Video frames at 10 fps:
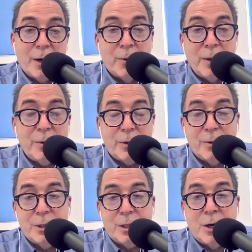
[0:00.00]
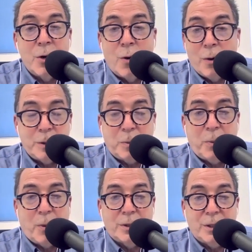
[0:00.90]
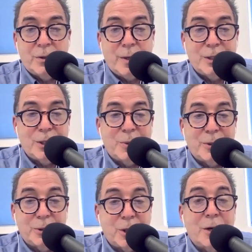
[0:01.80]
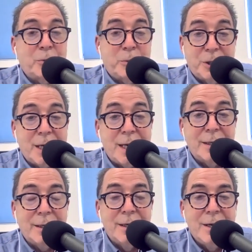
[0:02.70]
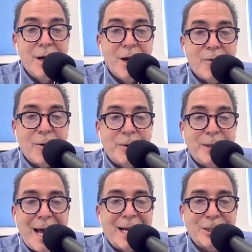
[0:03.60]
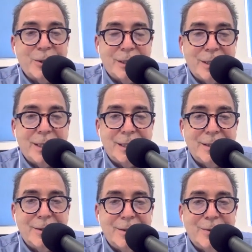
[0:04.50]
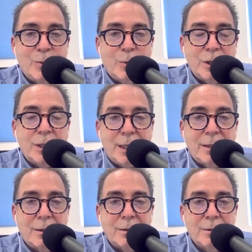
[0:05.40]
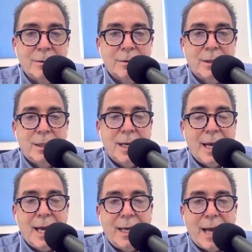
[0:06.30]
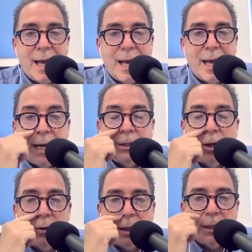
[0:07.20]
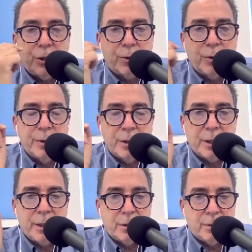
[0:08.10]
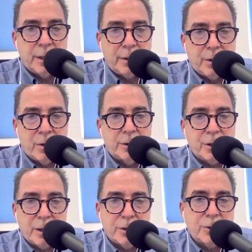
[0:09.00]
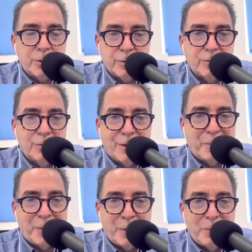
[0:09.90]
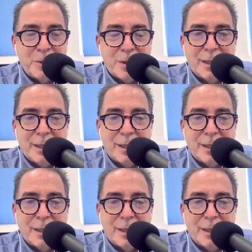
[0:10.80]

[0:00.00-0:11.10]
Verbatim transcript: I agree with you is an enormous proportion. The question is whether it's 100% of what we actually did was theater. And I don't think it's true in large clusters of groups.